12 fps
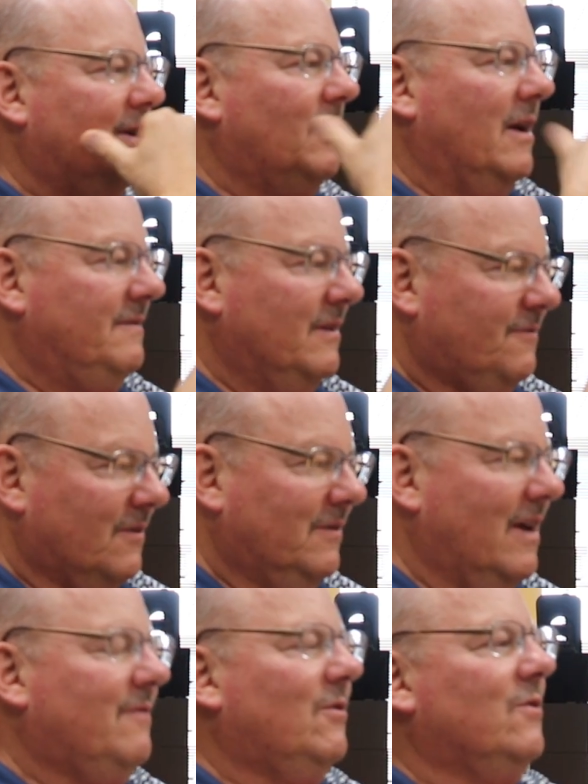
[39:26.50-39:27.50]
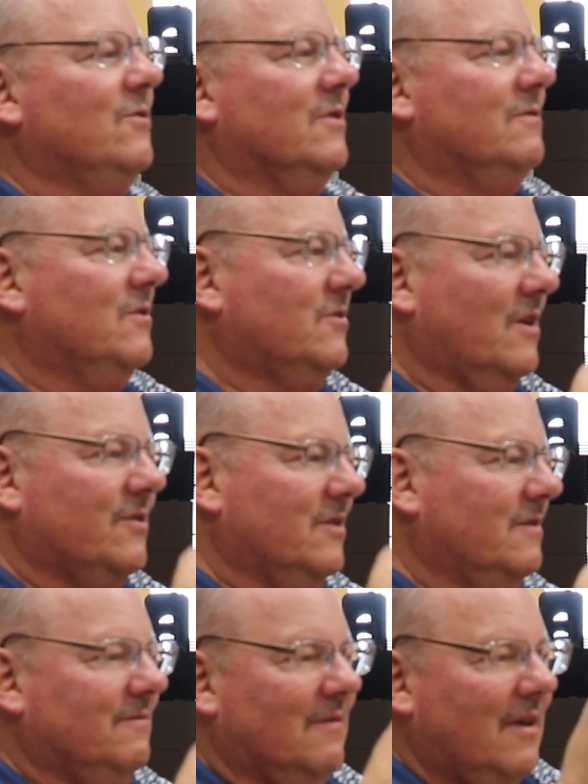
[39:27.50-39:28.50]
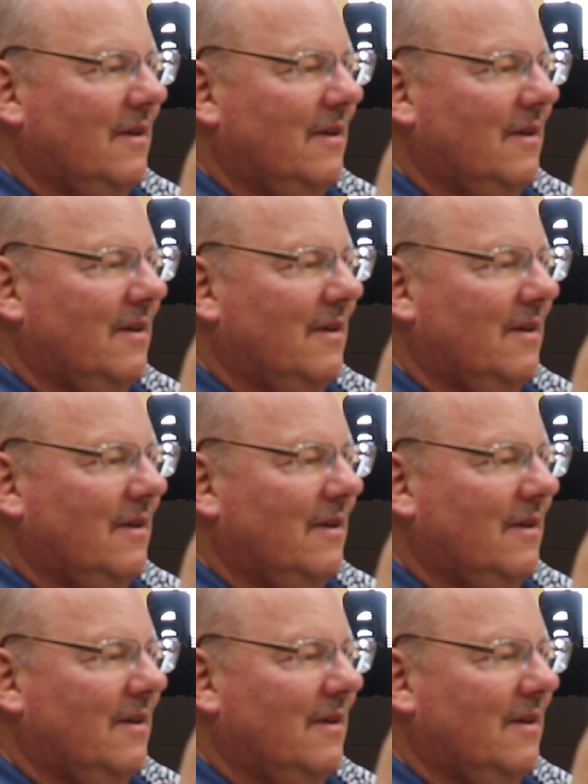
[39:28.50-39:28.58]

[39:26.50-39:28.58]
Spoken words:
at different levels, and discussing